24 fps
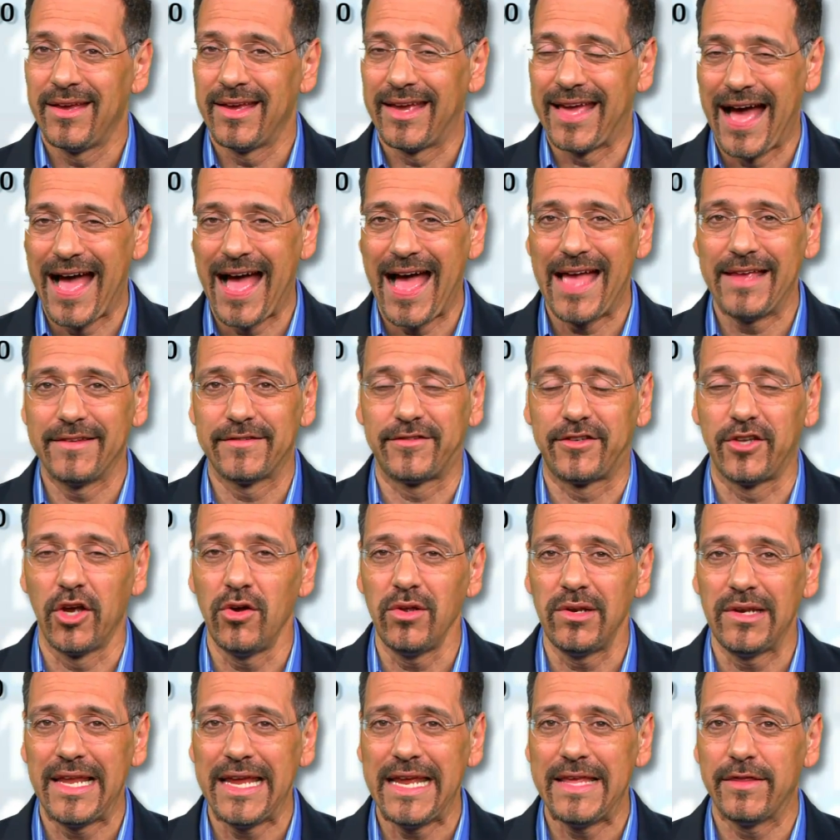Guys,
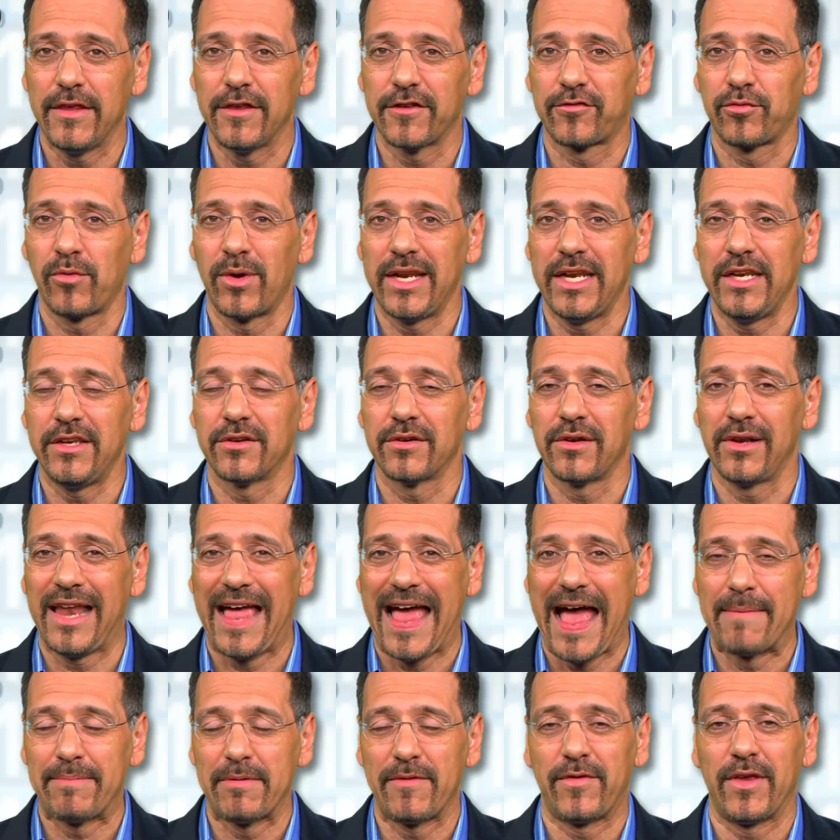don't lay this one in your
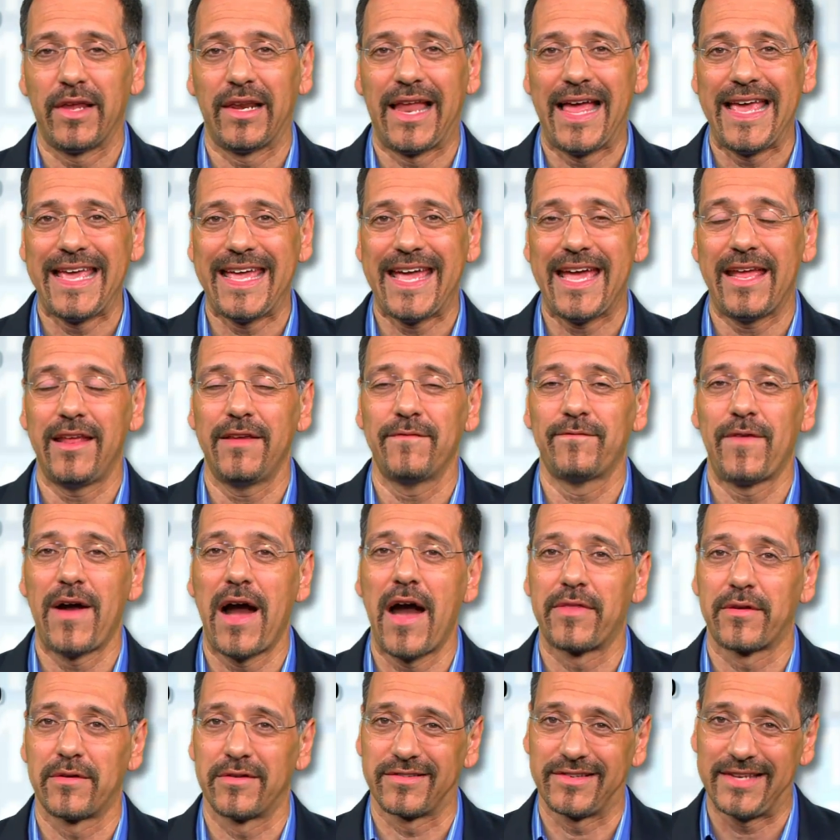lap if you like getting
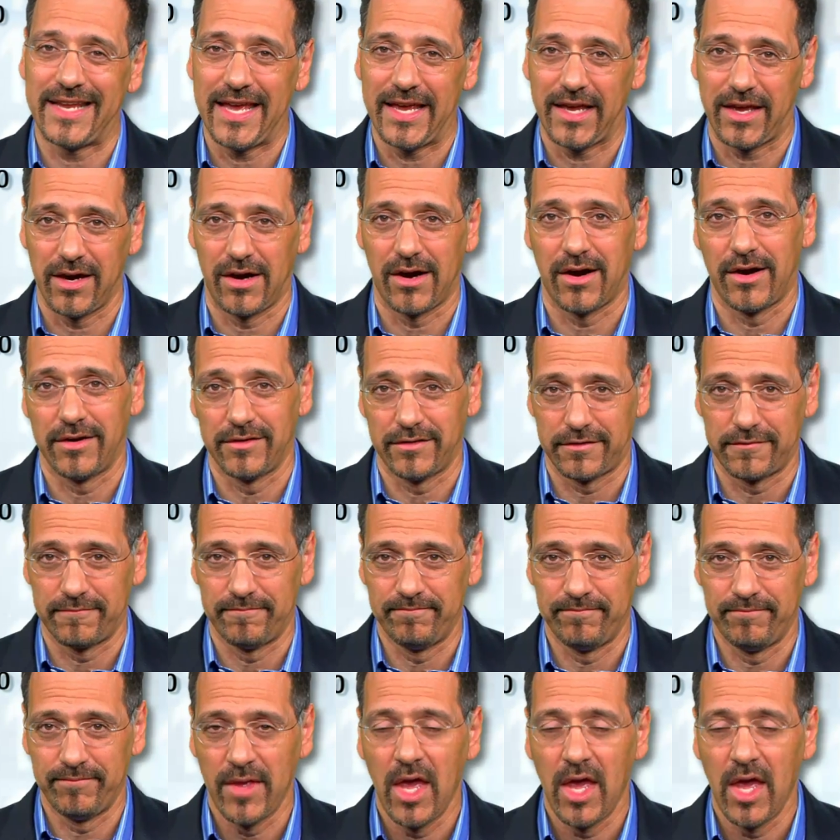Father's Day cards.